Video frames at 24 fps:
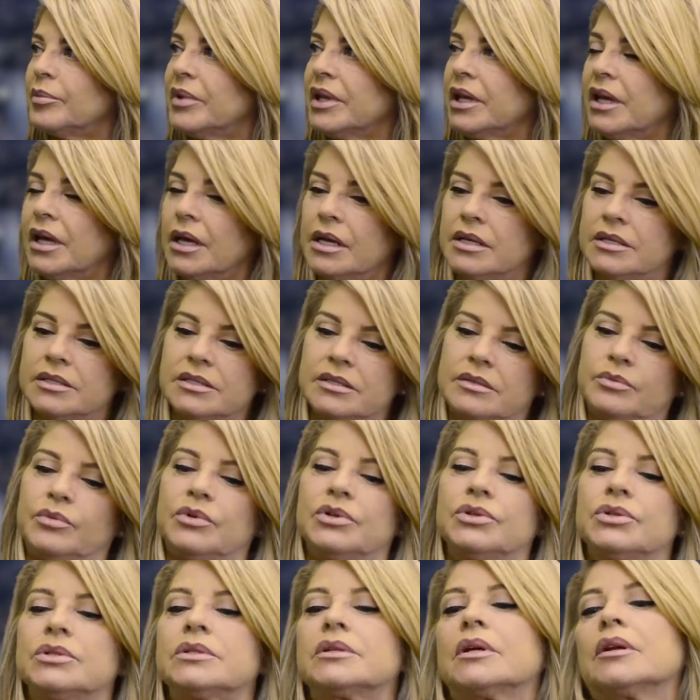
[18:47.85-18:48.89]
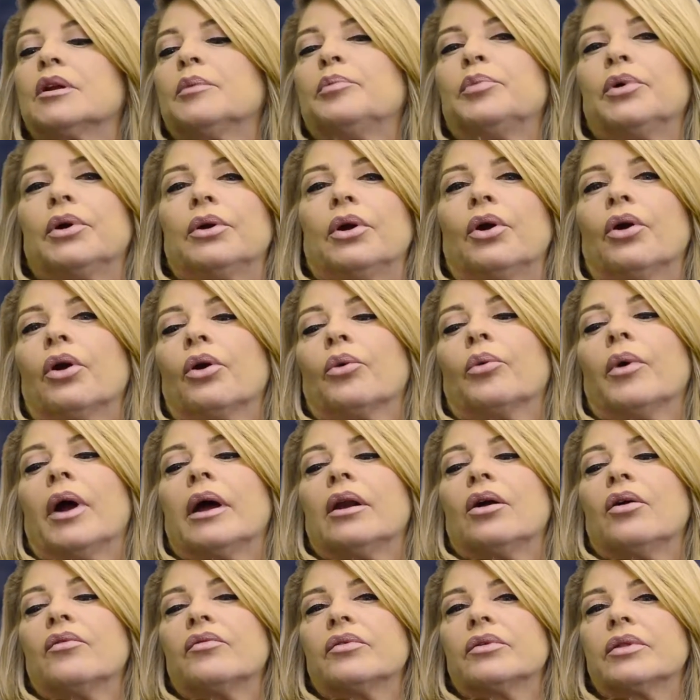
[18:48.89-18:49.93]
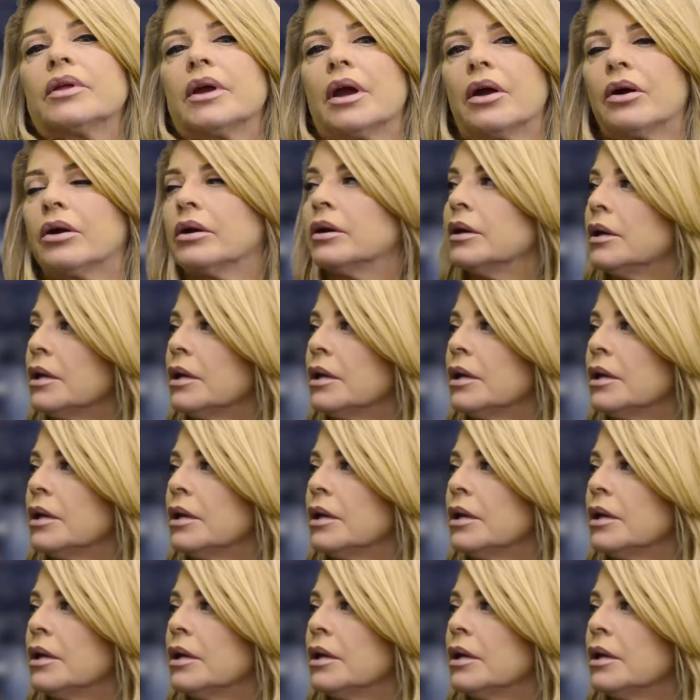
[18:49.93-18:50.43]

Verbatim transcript: because we're just going to put her right over there.